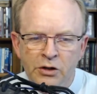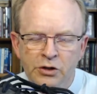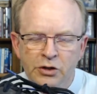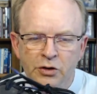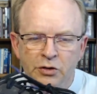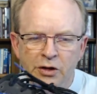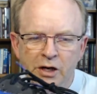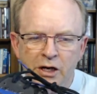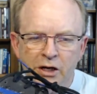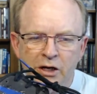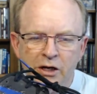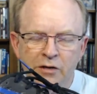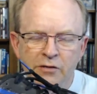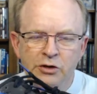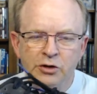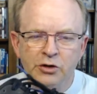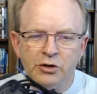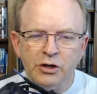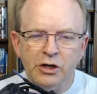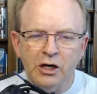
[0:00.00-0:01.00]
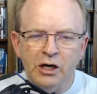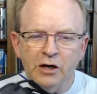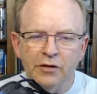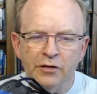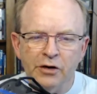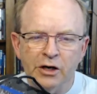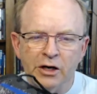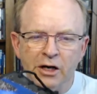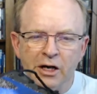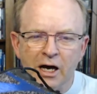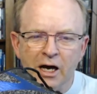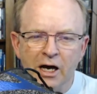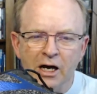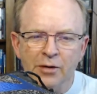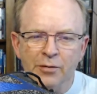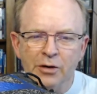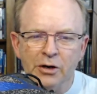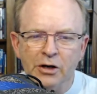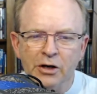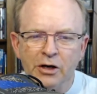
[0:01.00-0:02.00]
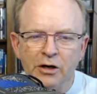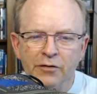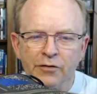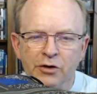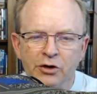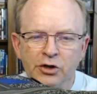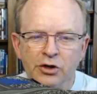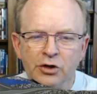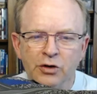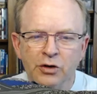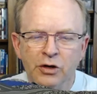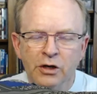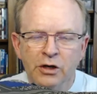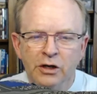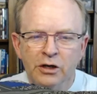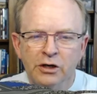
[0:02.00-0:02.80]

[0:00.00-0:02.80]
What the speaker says: So that gives you kind of an anatomy of the shoe.